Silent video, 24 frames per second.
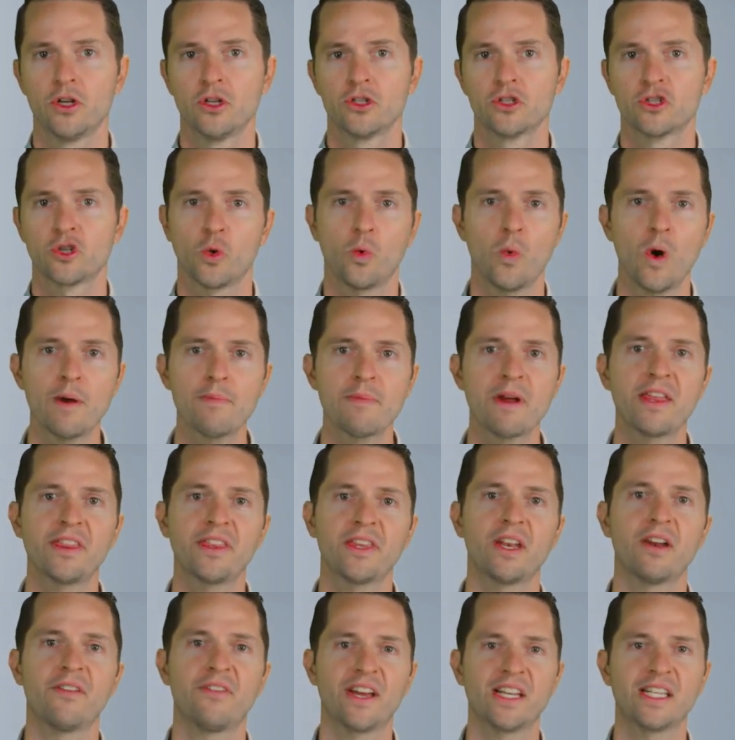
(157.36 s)
So one
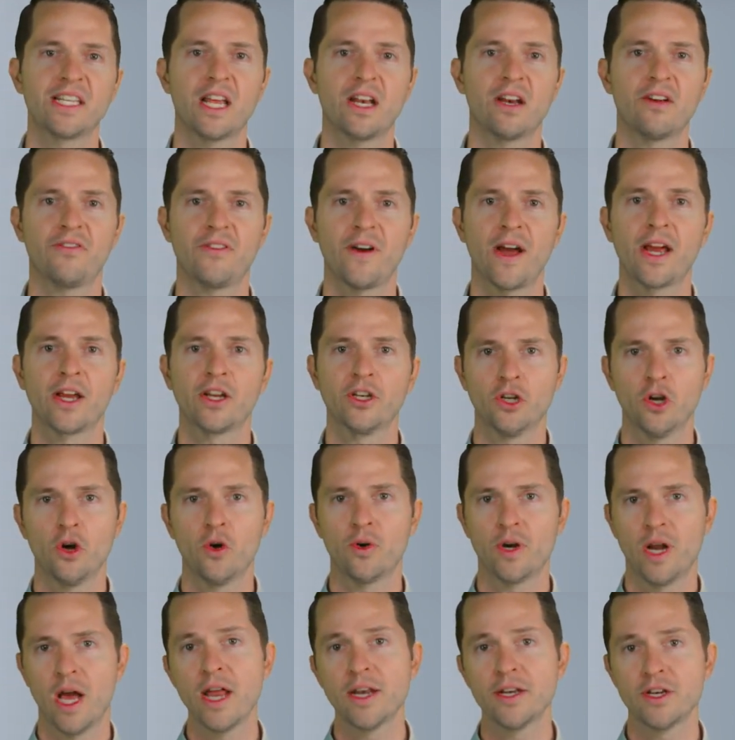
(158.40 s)
method of identifying
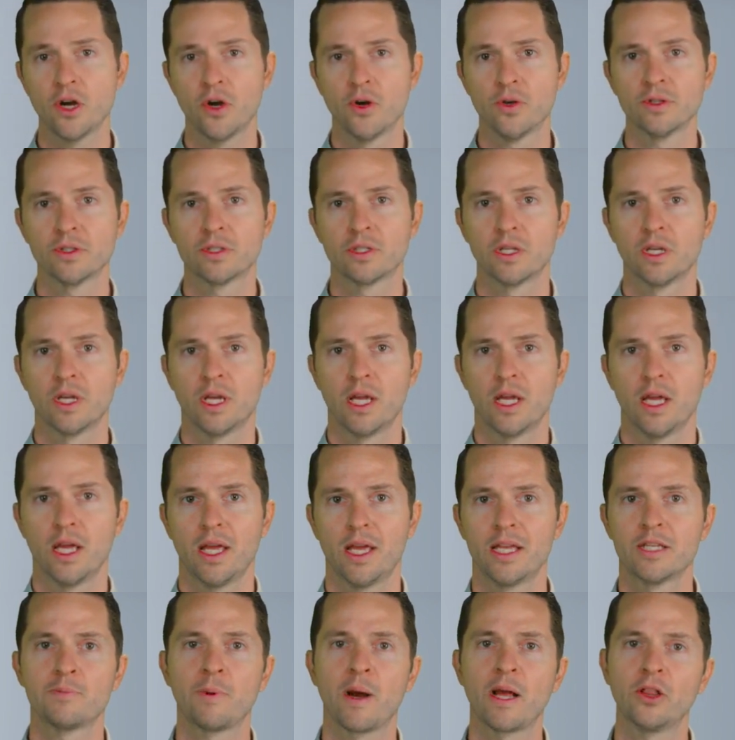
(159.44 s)
known unknowns
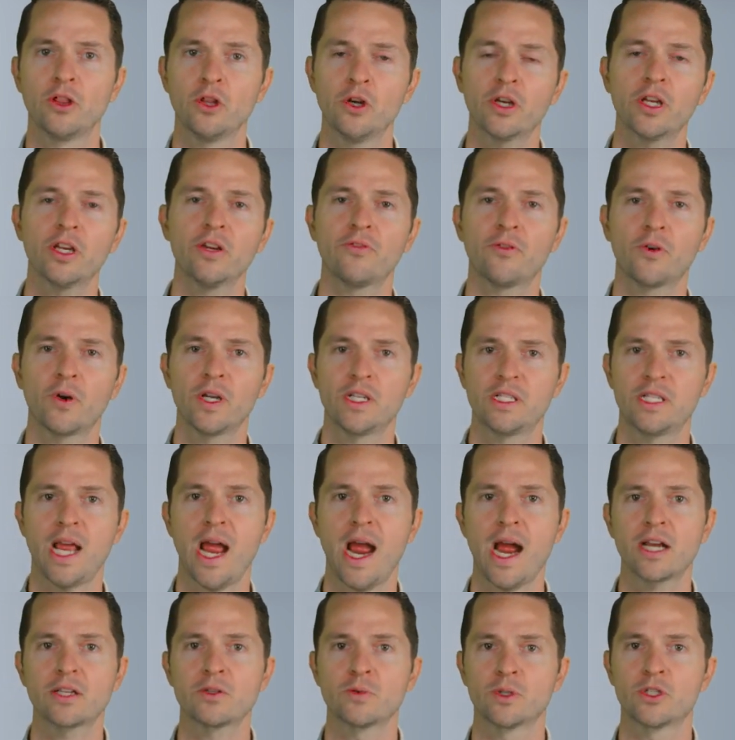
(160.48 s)
is by looking for
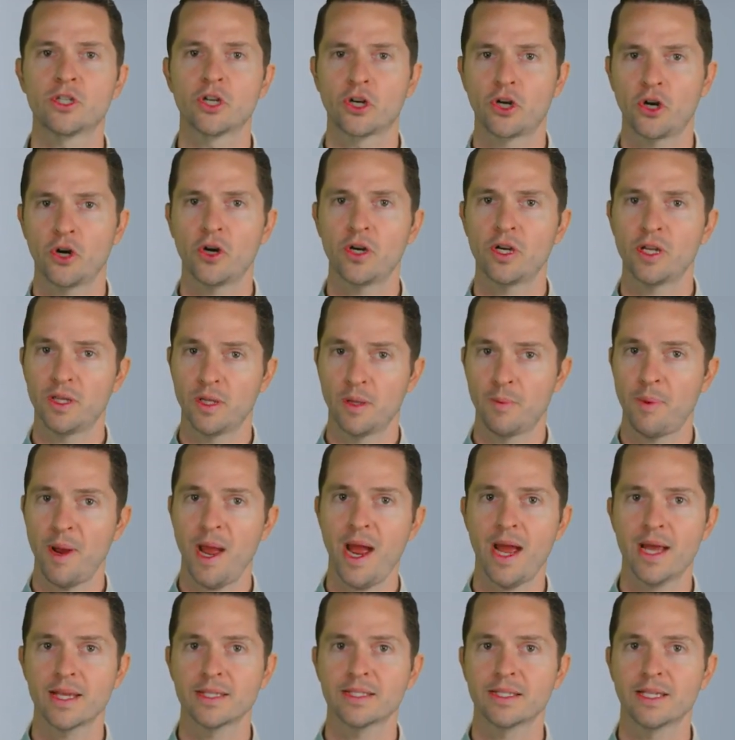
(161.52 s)
attacks which occurred in the
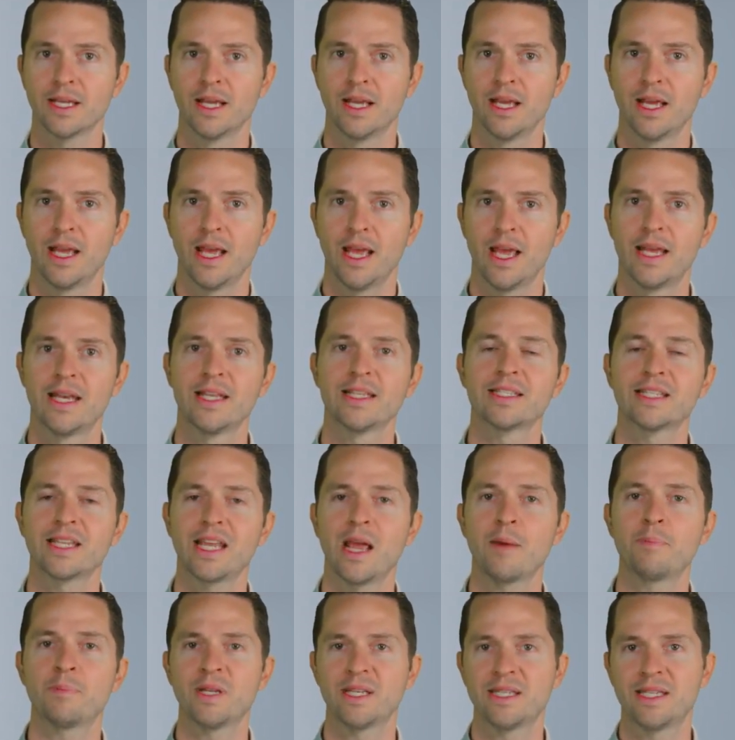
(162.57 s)
past and
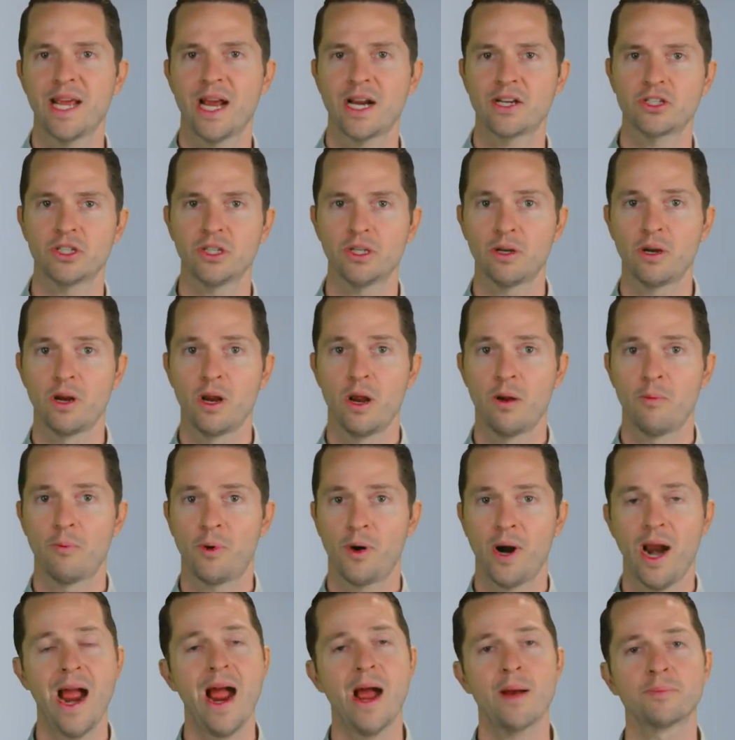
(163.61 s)
escaped detection,
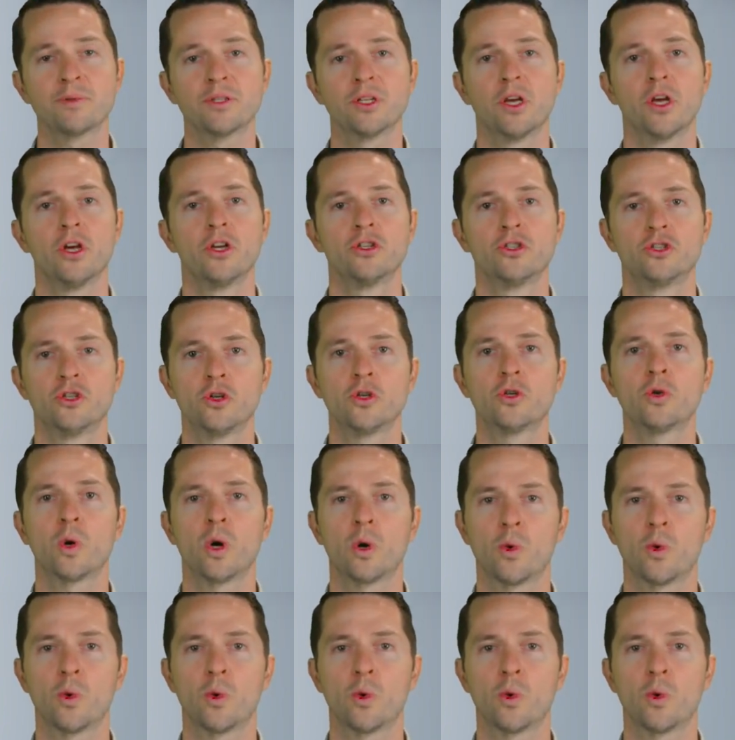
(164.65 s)
perhaps due to